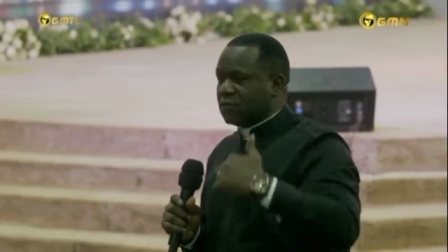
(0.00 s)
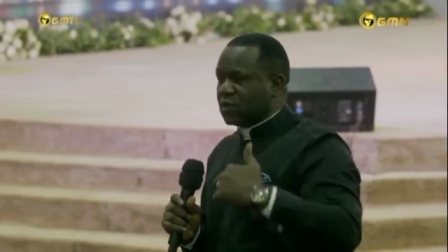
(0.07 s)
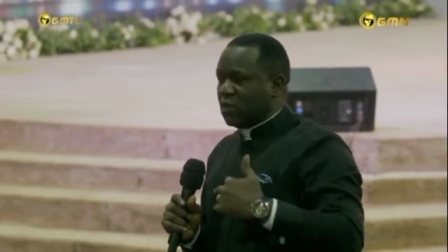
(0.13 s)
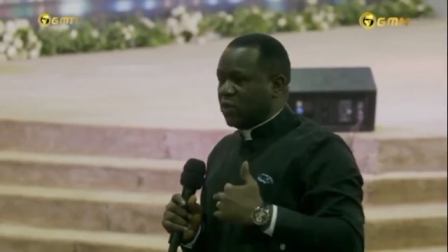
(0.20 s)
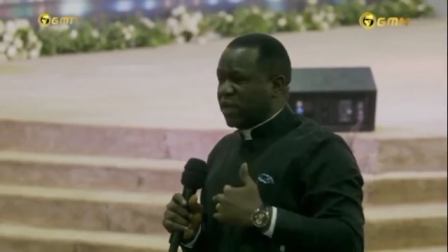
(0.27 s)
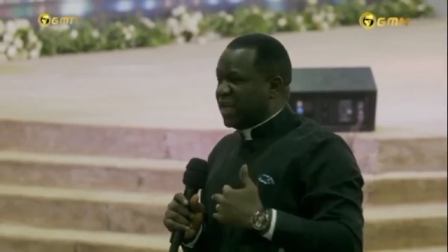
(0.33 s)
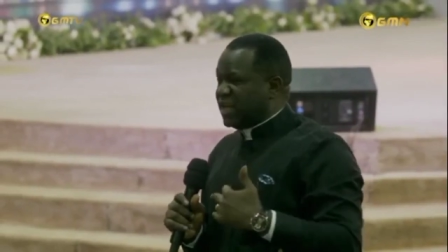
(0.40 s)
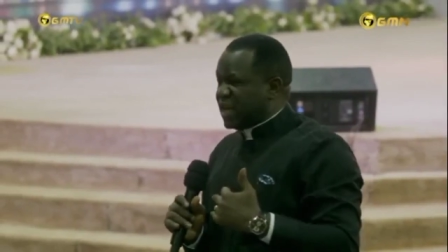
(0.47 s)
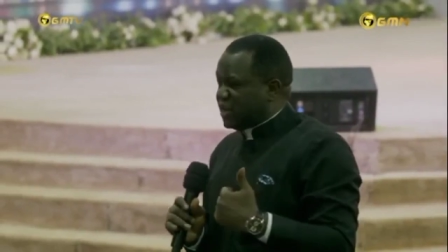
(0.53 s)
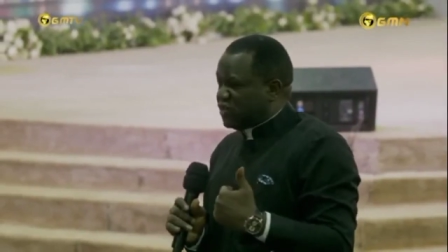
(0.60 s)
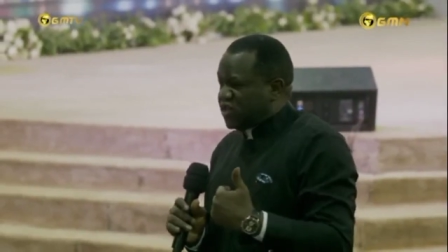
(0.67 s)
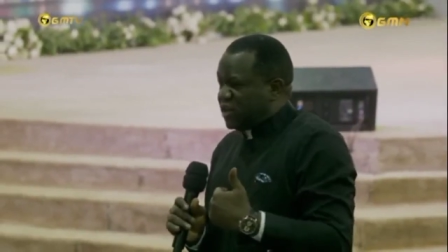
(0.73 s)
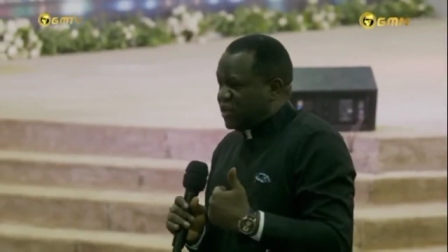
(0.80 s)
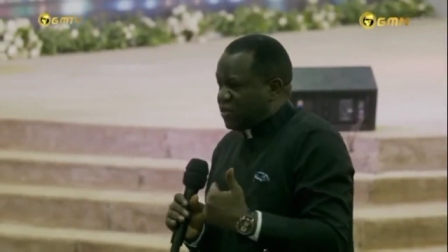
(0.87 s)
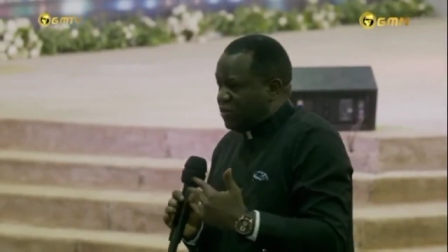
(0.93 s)
We didn't
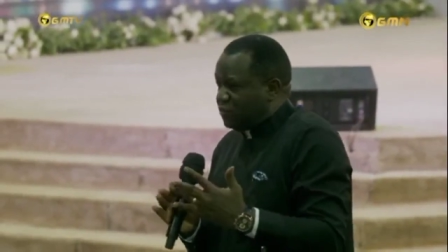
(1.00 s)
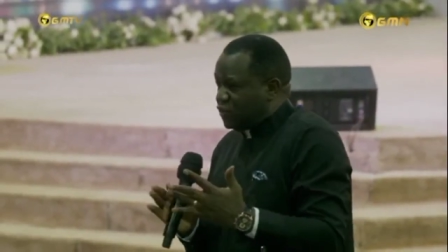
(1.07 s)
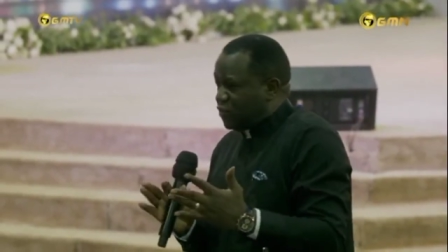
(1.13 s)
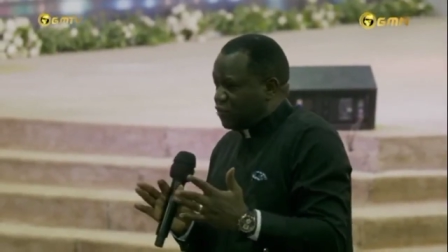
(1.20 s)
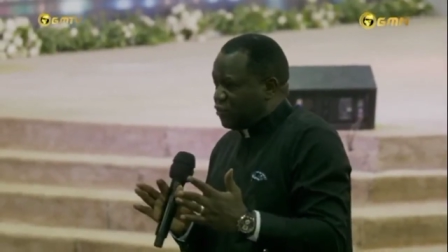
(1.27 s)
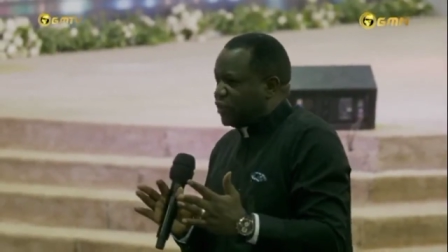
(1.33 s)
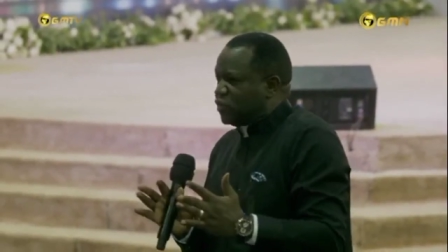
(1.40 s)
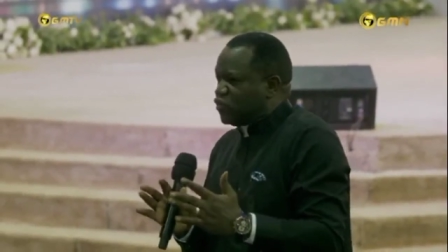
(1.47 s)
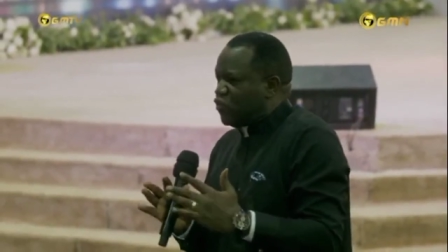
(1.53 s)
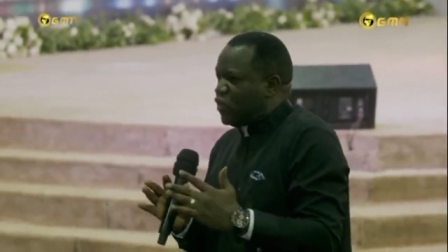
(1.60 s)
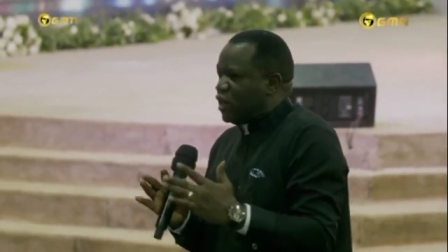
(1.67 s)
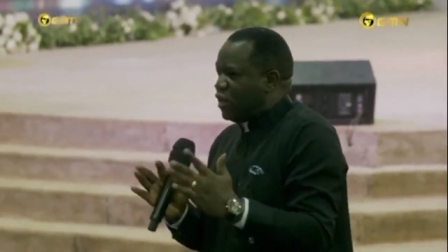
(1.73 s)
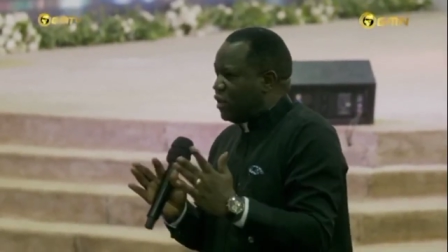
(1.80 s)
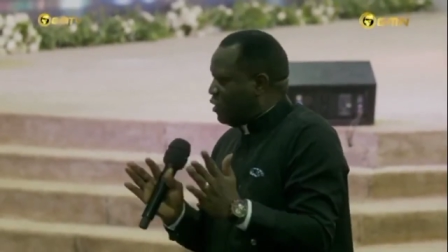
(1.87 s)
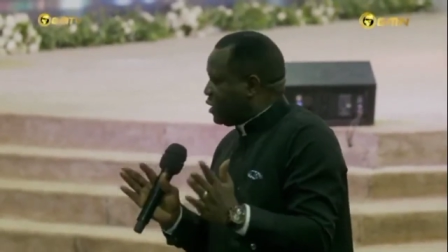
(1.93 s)
actually come to preach. We were
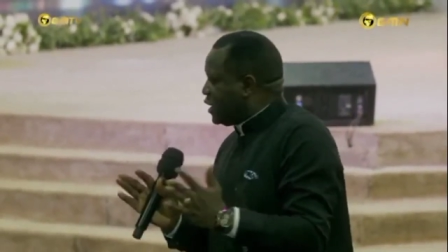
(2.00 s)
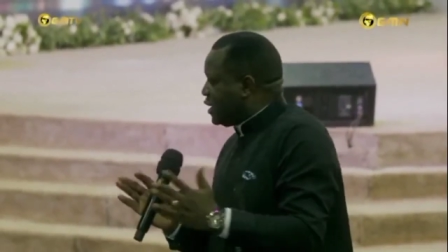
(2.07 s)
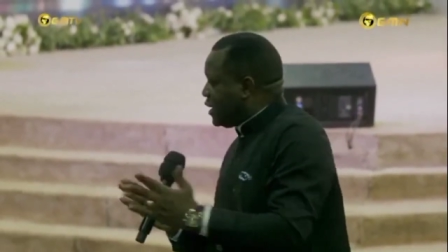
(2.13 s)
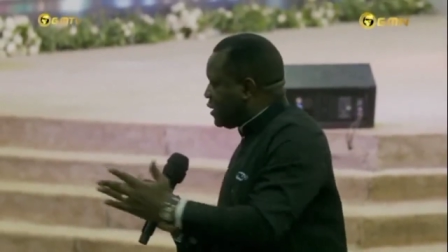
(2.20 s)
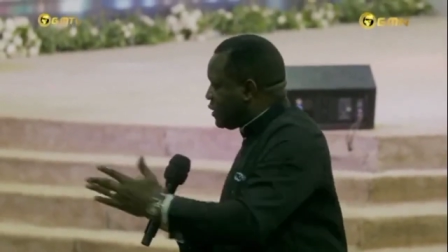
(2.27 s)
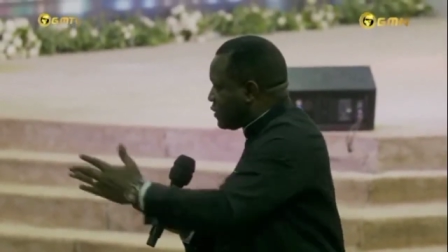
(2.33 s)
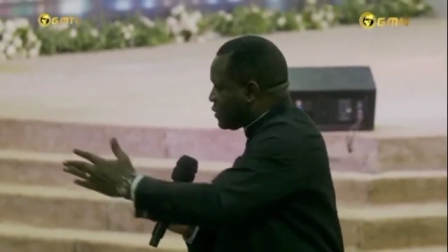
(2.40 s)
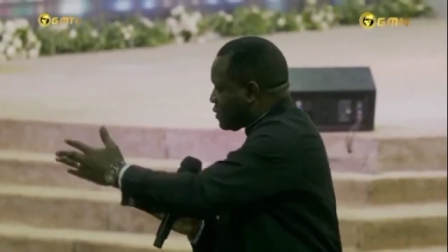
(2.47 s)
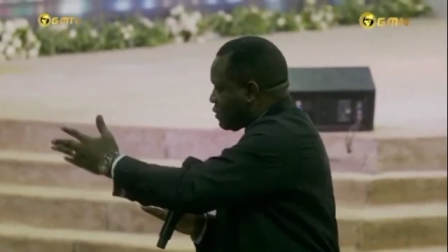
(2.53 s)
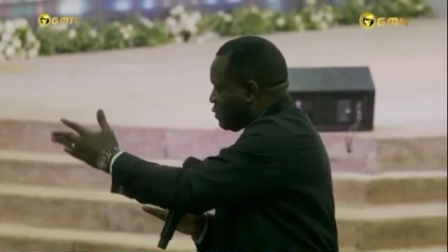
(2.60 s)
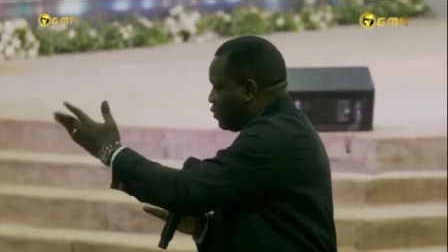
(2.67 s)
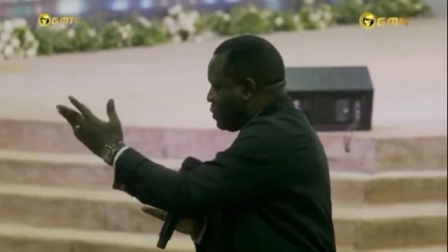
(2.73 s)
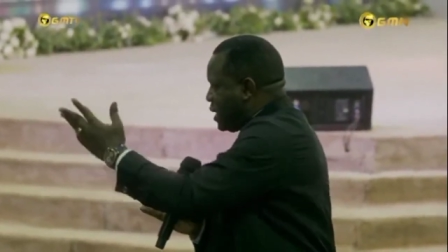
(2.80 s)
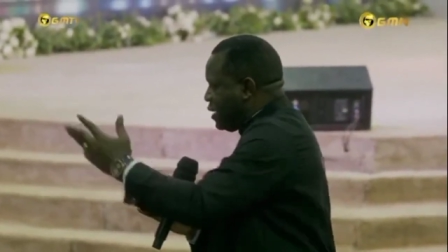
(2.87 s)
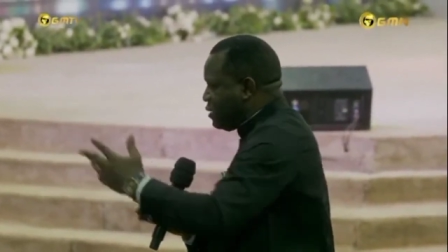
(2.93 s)
on holidays
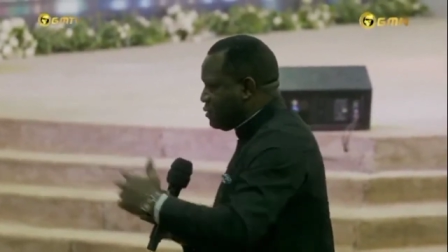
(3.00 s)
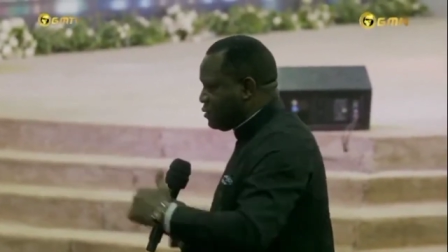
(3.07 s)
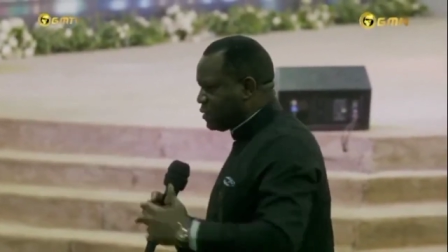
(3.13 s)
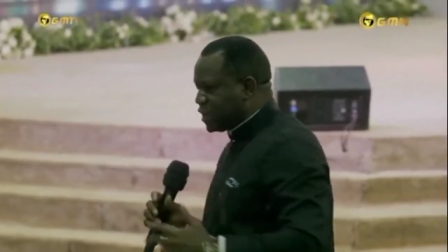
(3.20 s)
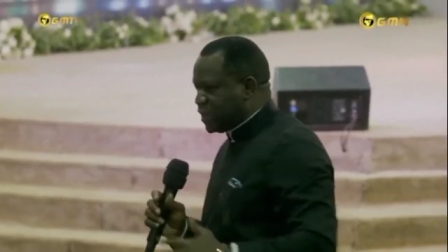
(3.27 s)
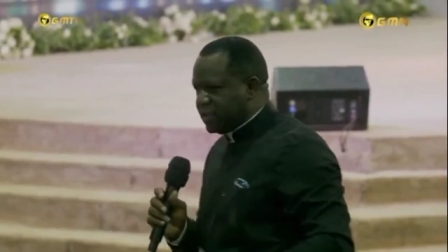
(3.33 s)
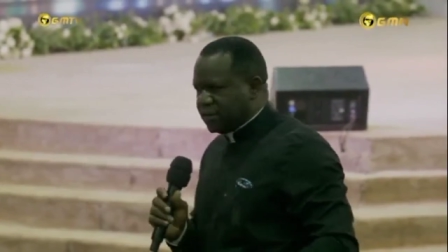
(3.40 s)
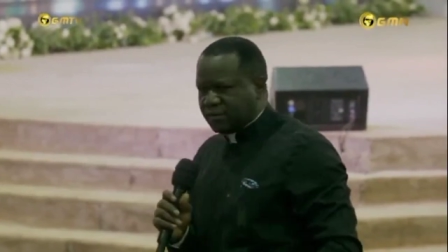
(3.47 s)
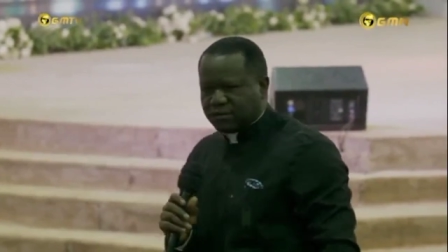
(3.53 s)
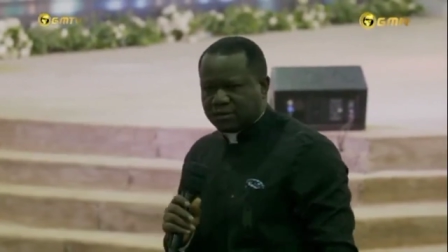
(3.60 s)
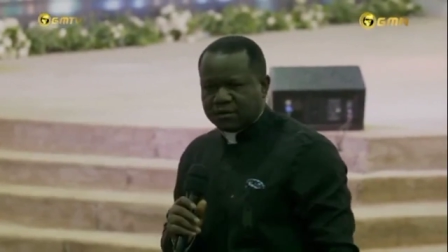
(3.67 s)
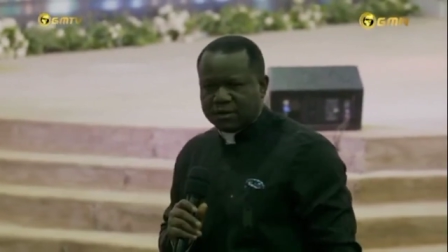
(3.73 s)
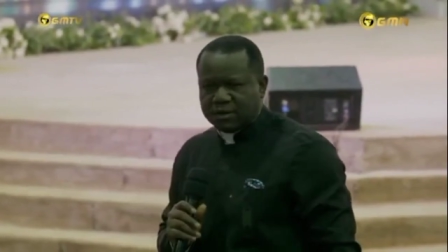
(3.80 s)
with my kids.